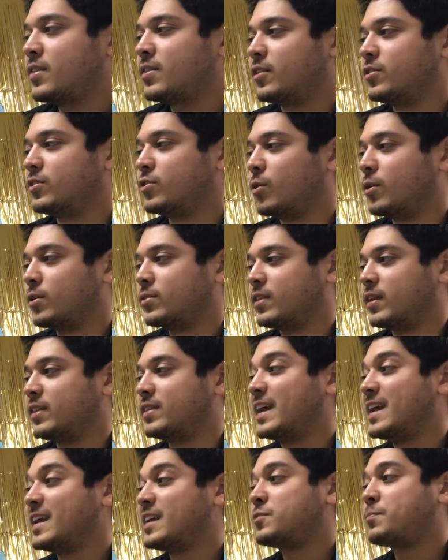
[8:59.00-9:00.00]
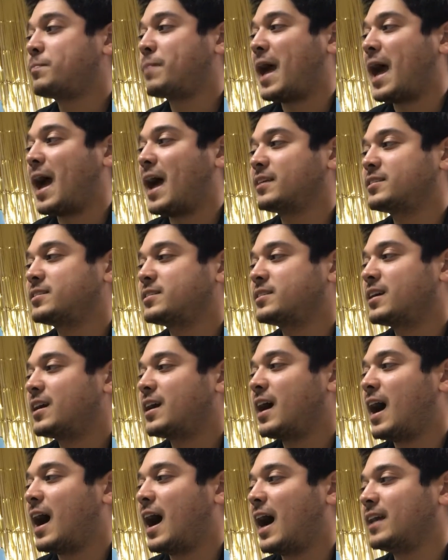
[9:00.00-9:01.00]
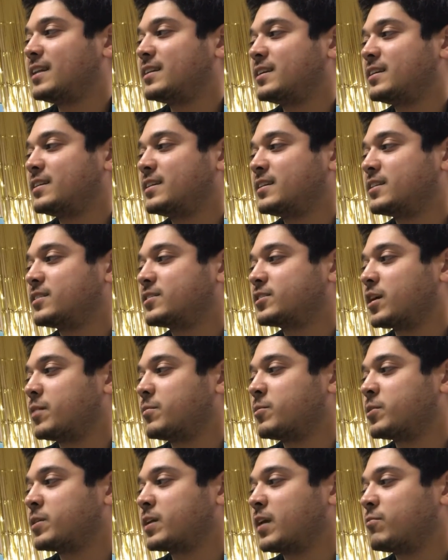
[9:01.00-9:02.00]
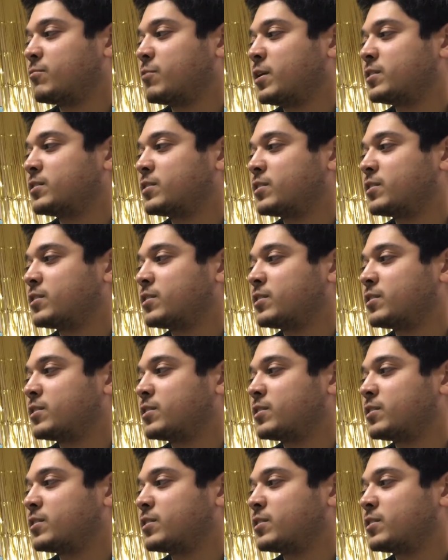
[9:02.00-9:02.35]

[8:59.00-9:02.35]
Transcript: The days passed. Hot Indian summer gave way